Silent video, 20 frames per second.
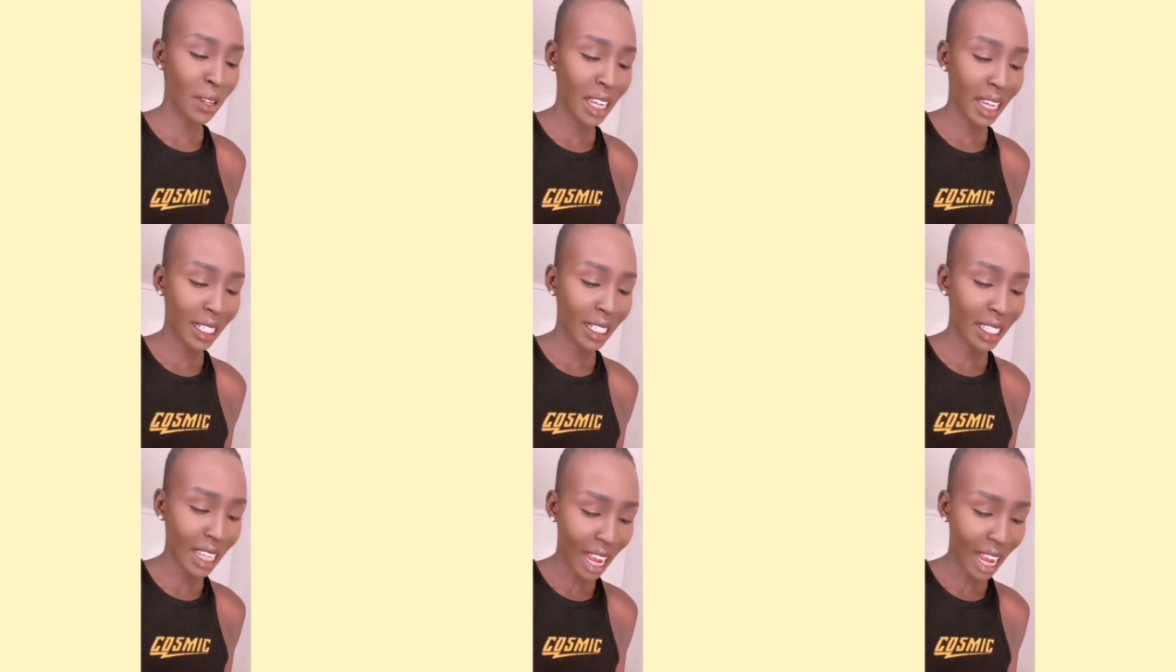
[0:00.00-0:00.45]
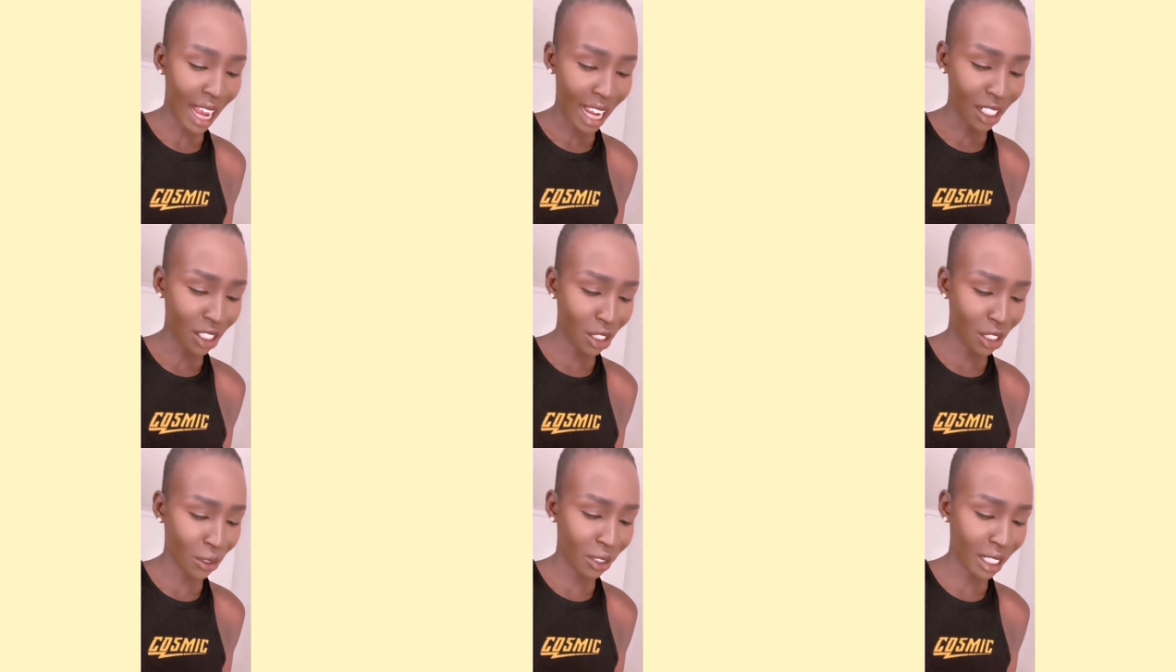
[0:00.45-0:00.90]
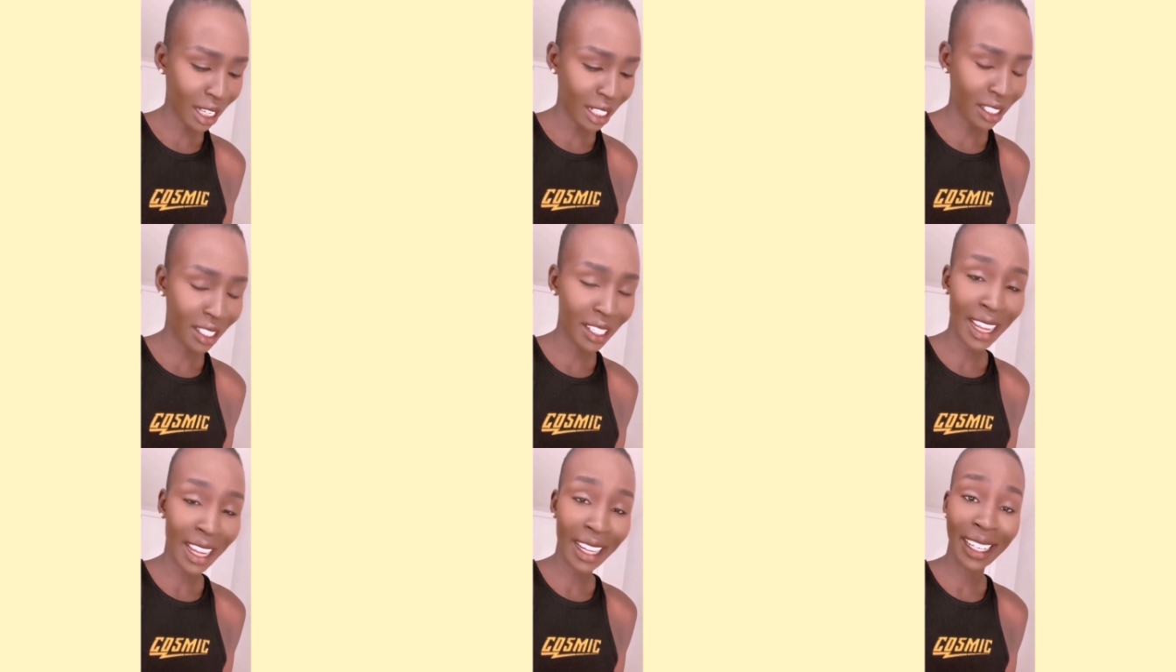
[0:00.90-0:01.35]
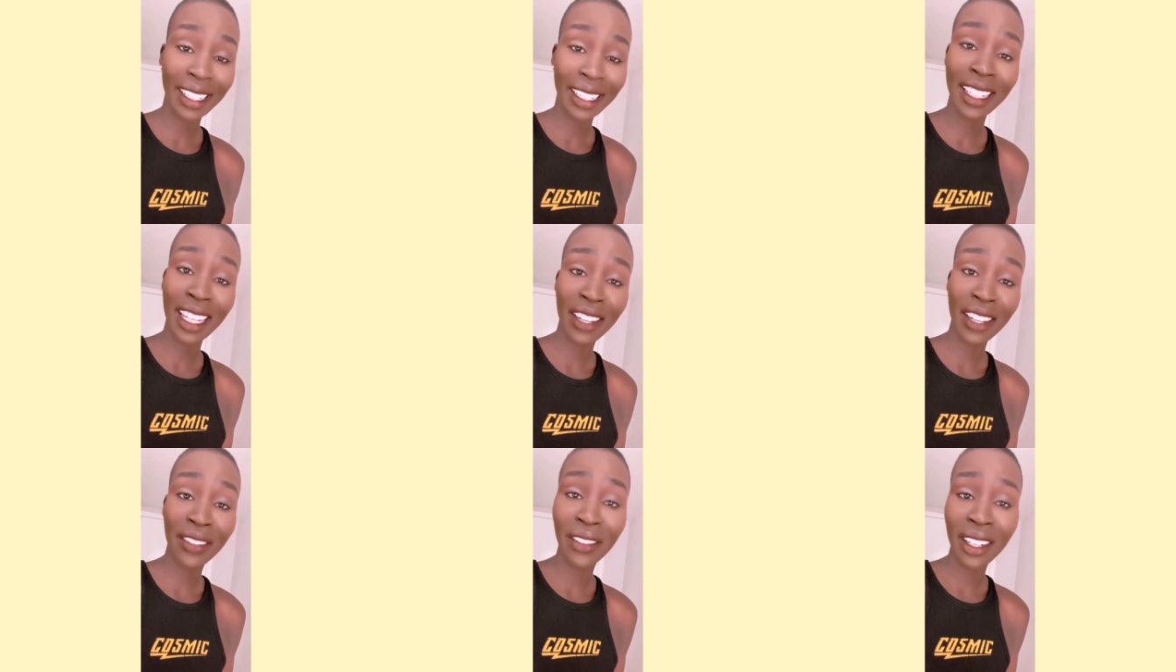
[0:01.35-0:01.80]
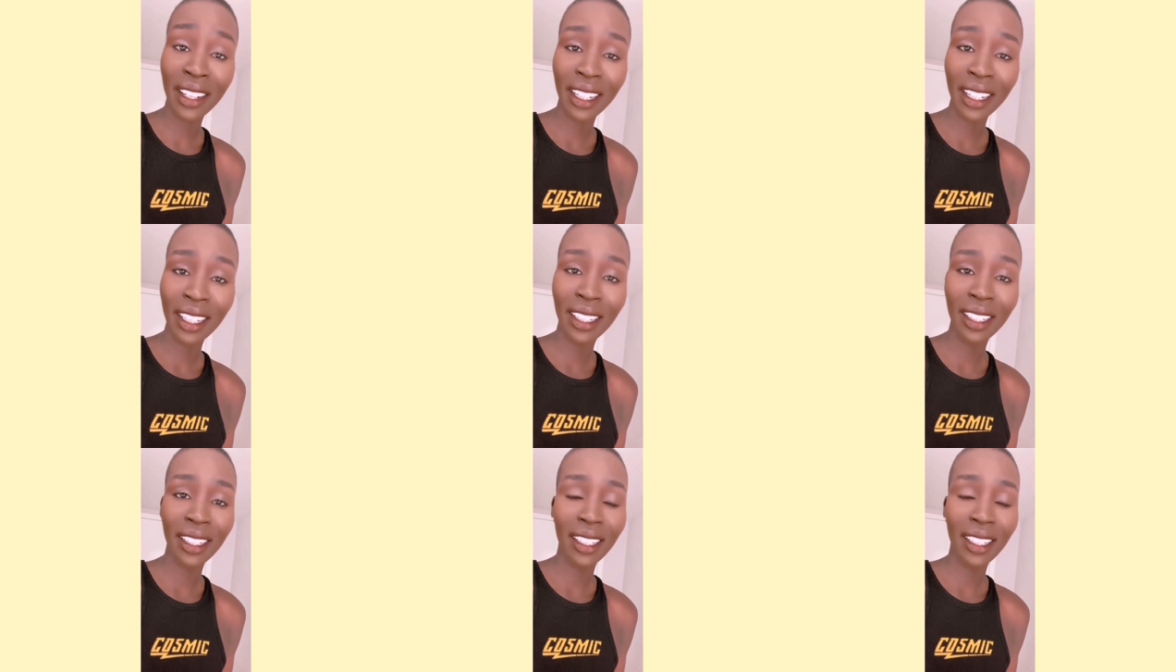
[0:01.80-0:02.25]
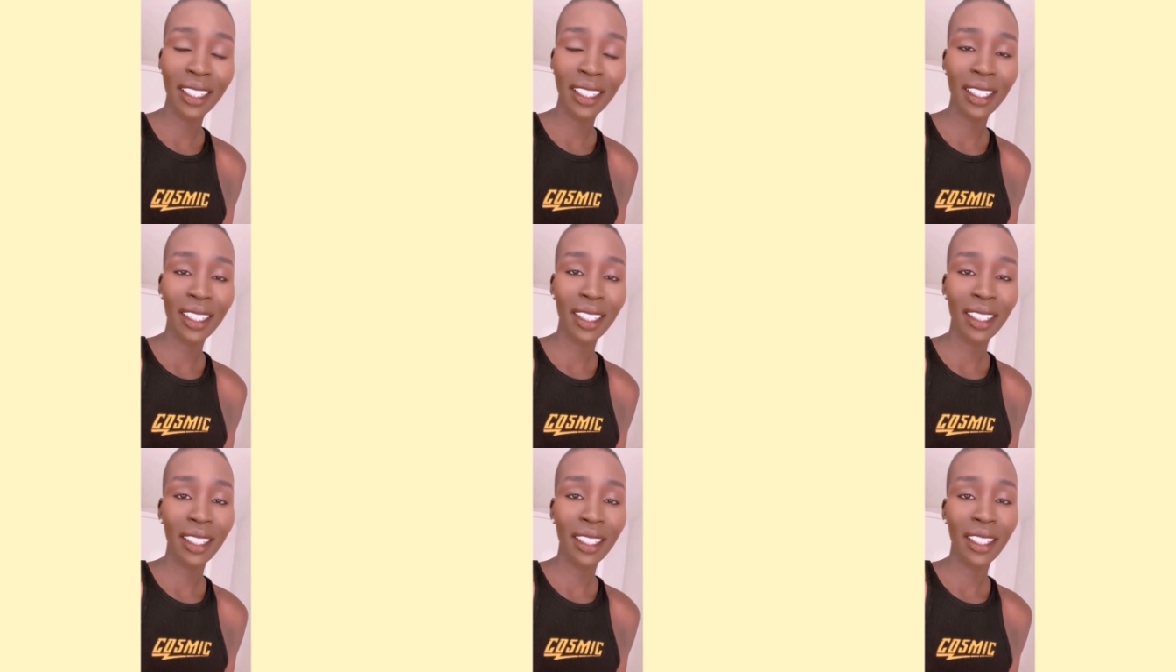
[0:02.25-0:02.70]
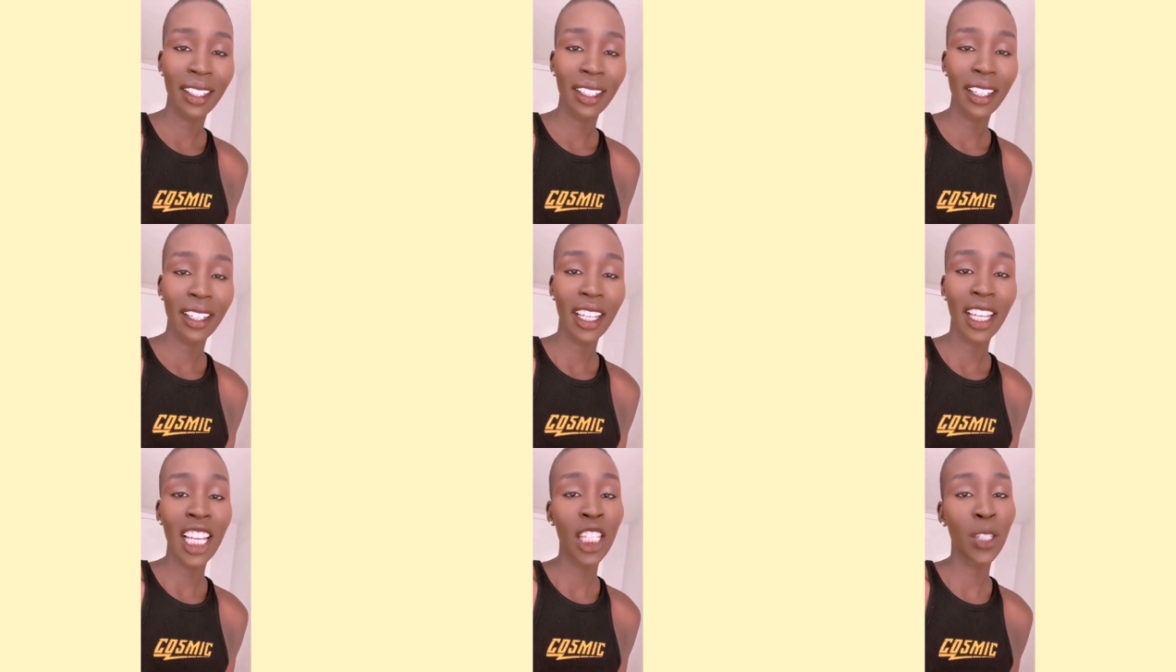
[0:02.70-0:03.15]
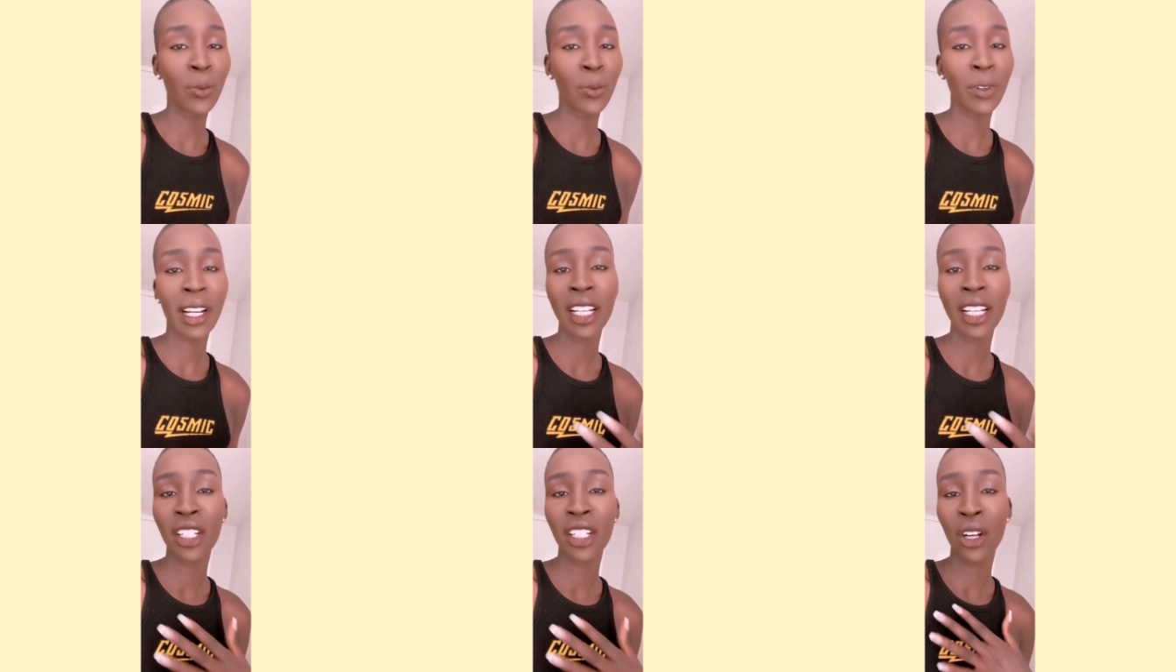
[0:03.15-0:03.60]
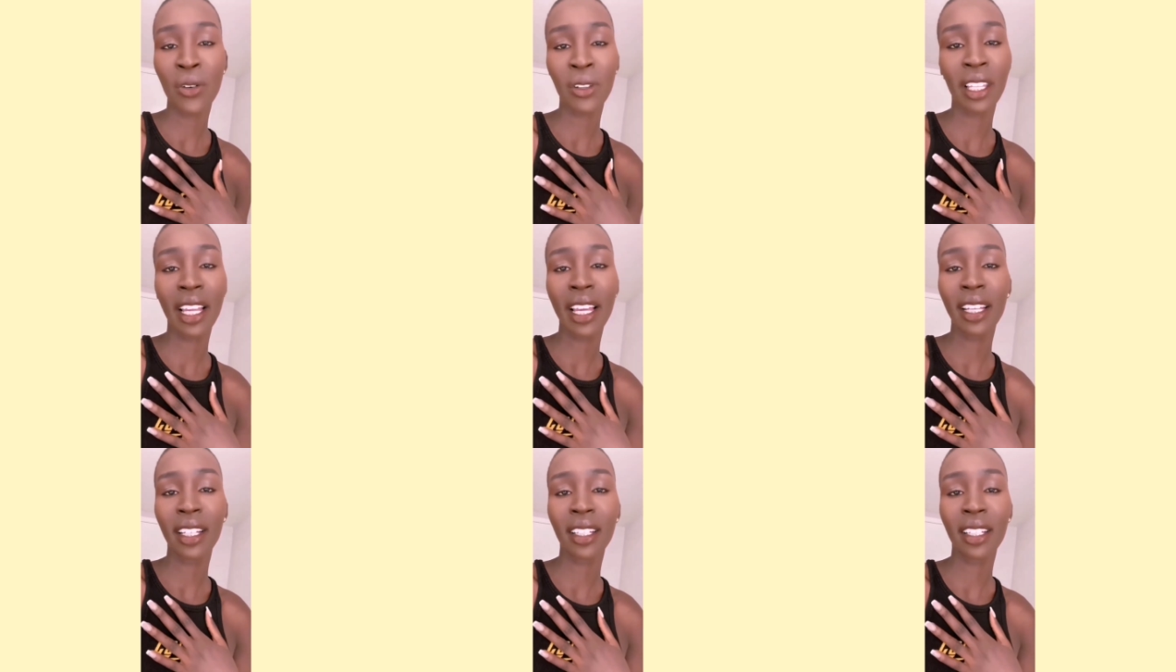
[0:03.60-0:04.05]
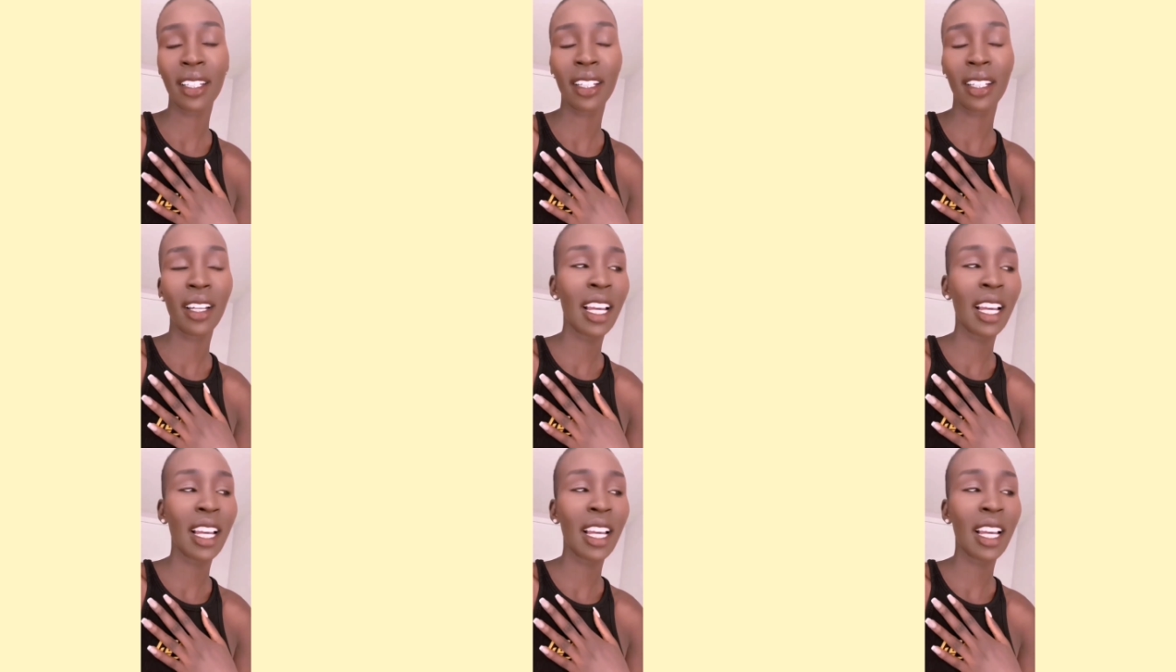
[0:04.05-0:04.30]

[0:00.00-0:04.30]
be attached to such negativity is what I don't like.